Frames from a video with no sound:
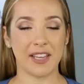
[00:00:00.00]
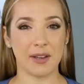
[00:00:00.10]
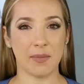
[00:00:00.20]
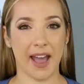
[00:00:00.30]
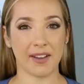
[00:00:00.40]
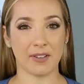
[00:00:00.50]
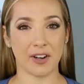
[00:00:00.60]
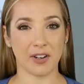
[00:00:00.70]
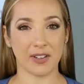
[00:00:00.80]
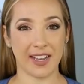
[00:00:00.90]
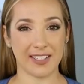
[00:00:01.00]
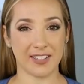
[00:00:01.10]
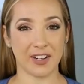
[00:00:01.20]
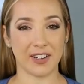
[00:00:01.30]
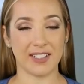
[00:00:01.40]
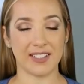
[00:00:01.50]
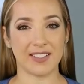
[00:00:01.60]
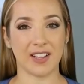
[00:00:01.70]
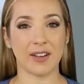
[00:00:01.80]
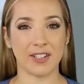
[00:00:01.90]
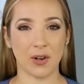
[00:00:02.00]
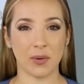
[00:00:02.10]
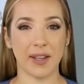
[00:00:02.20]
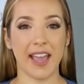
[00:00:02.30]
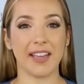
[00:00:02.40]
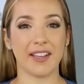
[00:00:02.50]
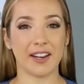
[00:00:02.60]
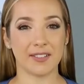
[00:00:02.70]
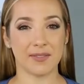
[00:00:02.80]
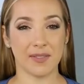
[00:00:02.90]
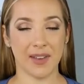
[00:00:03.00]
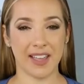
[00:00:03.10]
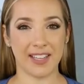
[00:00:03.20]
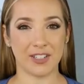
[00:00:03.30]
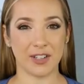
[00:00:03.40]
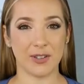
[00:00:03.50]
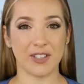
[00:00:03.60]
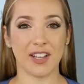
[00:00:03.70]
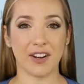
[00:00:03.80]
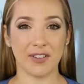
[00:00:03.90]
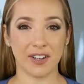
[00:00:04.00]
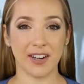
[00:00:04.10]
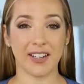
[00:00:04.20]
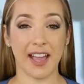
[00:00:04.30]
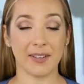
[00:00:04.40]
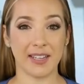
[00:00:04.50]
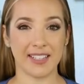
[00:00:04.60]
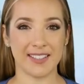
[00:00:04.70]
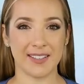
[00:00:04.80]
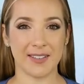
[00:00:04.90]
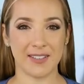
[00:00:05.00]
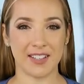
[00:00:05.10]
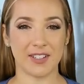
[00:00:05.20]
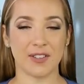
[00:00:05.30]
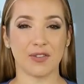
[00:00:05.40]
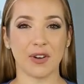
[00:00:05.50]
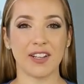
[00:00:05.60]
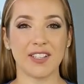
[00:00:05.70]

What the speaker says: the impact of early experiences on adult behavior and introduced therapeutic techniques such as free